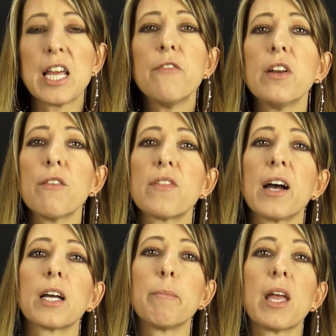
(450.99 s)
even if
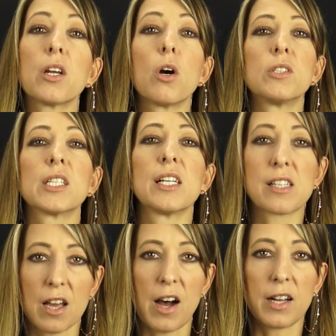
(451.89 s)
that command goes
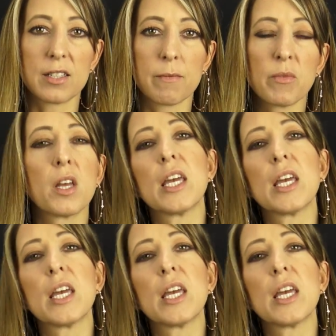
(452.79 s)
against God's,